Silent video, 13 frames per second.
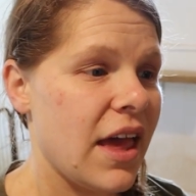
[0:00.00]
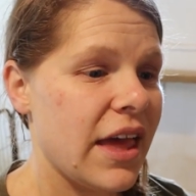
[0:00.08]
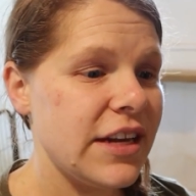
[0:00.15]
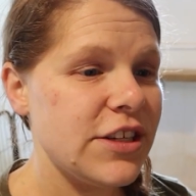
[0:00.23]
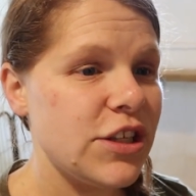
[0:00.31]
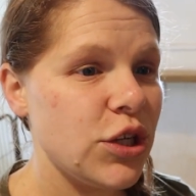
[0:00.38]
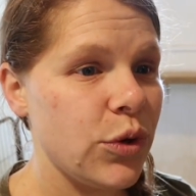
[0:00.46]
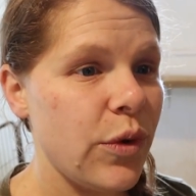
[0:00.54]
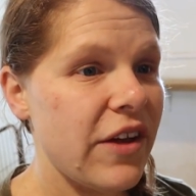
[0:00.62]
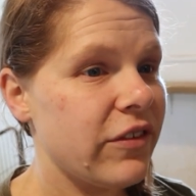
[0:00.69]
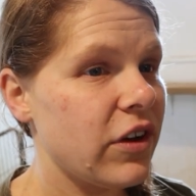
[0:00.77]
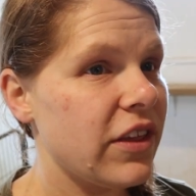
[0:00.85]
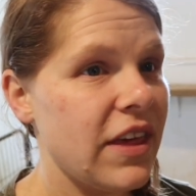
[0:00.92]
and do
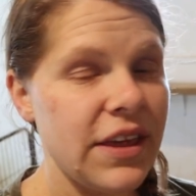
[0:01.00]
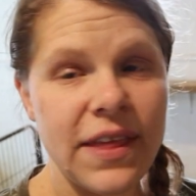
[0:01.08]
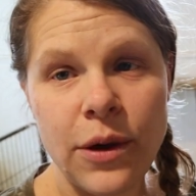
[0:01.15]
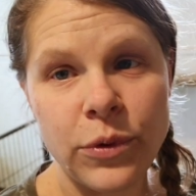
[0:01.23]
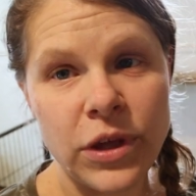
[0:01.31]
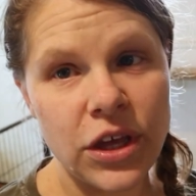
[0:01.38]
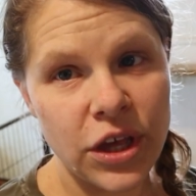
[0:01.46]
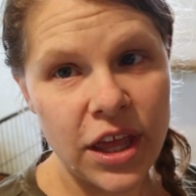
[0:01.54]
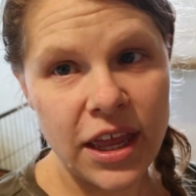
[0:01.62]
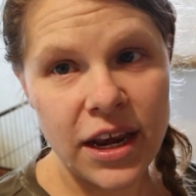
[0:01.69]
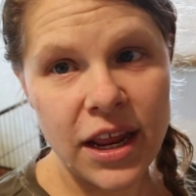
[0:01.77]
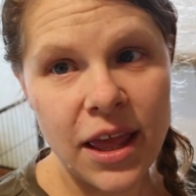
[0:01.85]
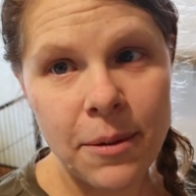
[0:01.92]
everything that we
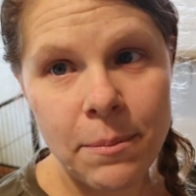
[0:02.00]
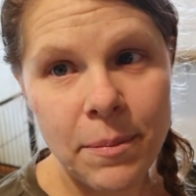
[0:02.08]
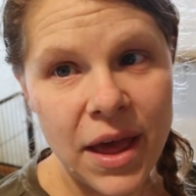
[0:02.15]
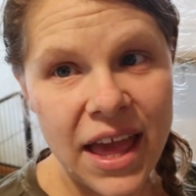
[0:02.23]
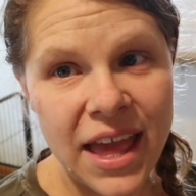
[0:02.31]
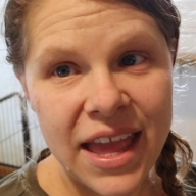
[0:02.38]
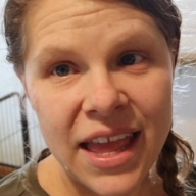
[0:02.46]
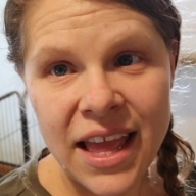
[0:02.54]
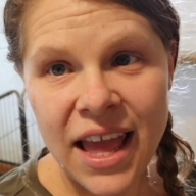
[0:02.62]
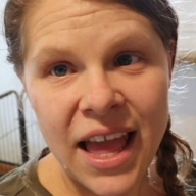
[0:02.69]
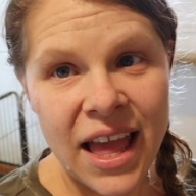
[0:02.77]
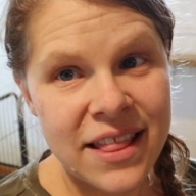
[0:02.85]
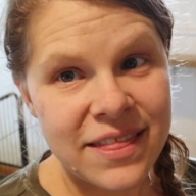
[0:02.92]
could, but
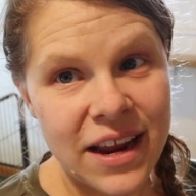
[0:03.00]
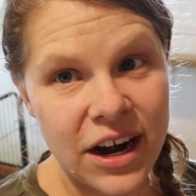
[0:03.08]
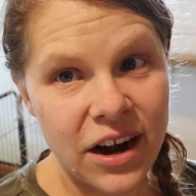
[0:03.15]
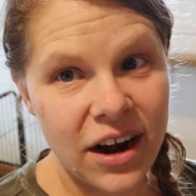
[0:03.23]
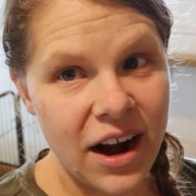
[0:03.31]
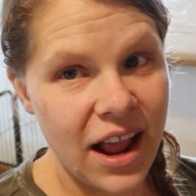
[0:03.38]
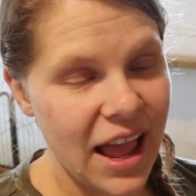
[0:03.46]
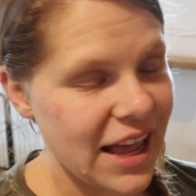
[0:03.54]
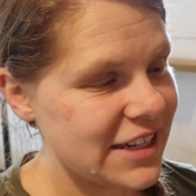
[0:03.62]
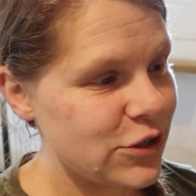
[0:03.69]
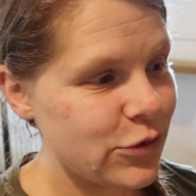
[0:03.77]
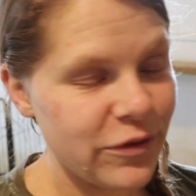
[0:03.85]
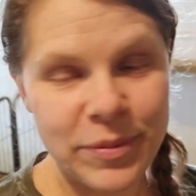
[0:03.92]
there
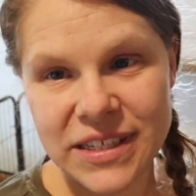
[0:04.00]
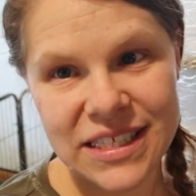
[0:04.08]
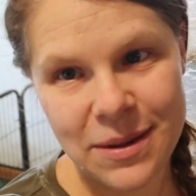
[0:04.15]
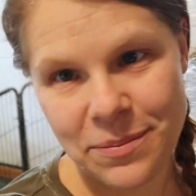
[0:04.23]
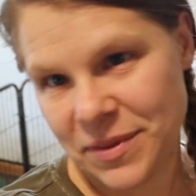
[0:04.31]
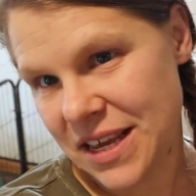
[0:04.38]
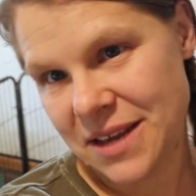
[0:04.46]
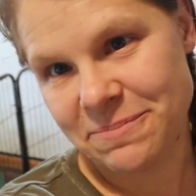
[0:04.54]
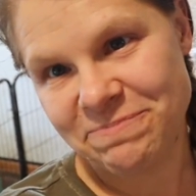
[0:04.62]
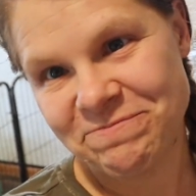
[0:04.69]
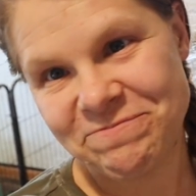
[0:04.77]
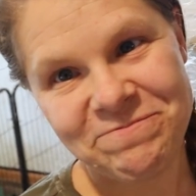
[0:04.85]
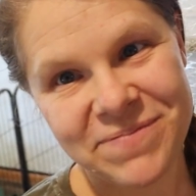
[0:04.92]
had to have been something
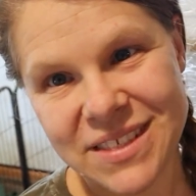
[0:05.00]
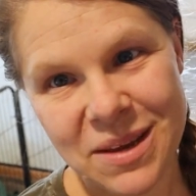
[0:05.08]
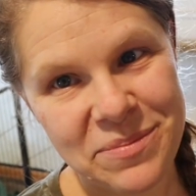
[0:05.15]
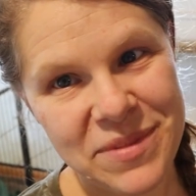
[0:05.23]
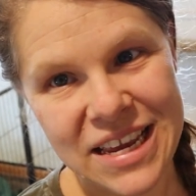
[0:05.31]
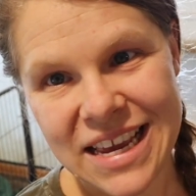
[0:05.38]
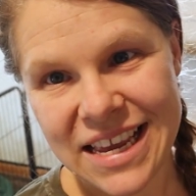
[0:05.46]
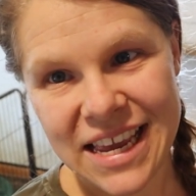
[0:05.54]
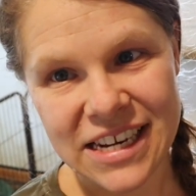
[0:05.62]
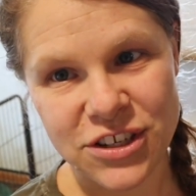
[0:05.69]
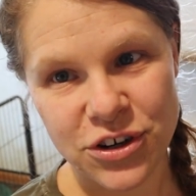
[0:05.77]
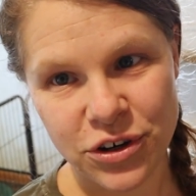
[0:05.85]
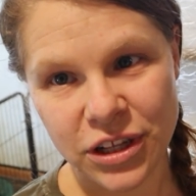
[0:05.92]
something
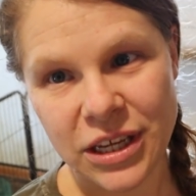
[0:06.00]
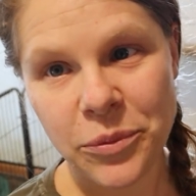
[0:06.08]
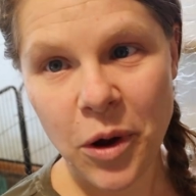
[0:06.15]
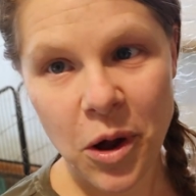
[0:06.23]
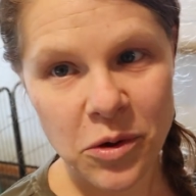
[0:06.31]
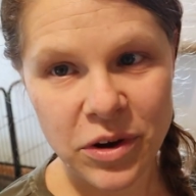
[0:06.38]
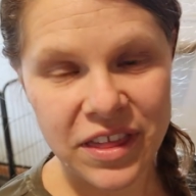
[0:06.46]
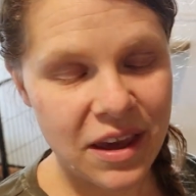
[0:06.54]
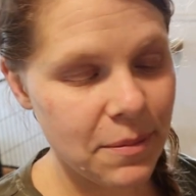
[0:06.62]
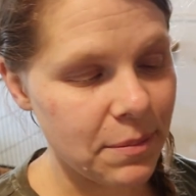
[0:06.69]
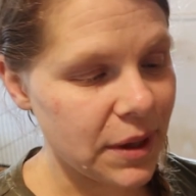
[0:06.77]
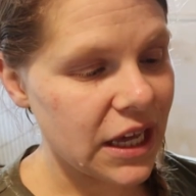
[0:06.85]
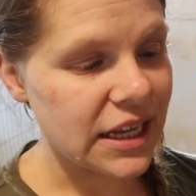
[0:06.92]
internally wrong with
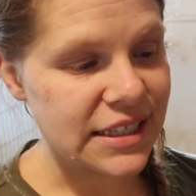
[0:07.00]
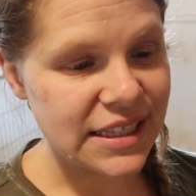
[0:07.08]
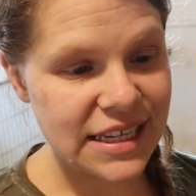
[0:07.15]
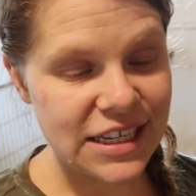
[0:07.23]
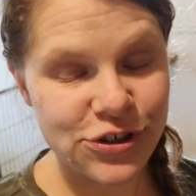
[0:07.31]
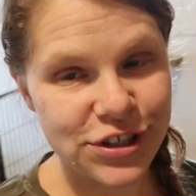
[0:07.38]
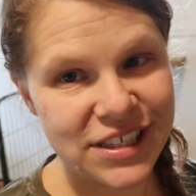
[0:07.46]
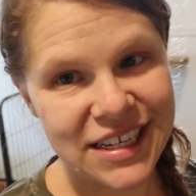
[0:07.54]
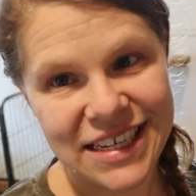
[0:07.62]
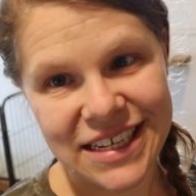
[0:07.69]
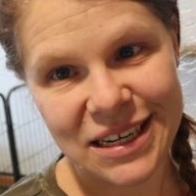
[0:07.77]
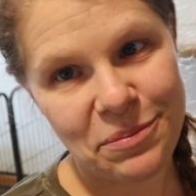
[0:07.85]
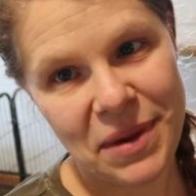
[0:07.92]
him because he just
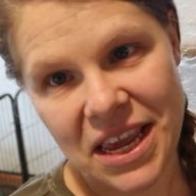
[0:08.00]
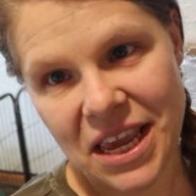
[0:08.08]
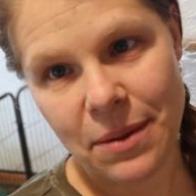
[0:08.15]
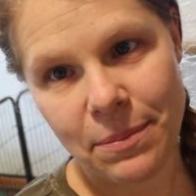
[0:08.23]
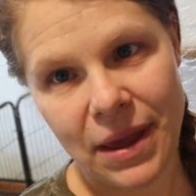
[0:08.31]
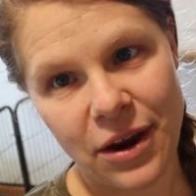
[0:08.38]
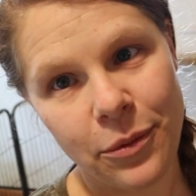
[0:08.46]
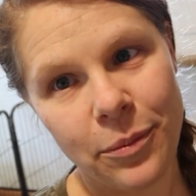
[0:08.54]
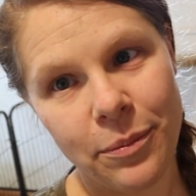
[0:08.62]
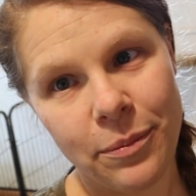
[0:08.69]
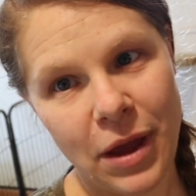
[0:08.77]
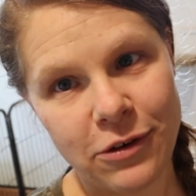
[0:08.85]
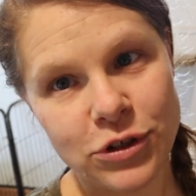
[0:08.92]
didn't make it. By
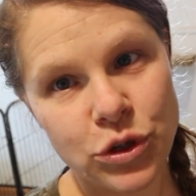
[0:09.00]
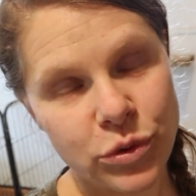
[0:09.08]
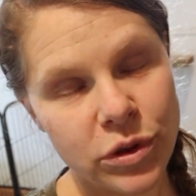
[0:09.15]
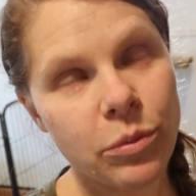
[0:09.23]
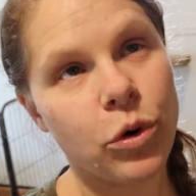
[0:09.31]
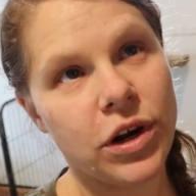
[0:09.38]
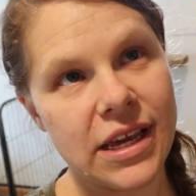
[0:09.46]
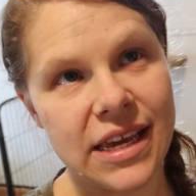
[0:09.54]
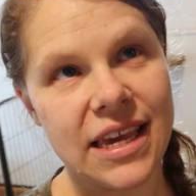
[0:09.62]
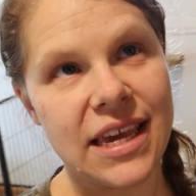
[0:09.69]
about two in the morning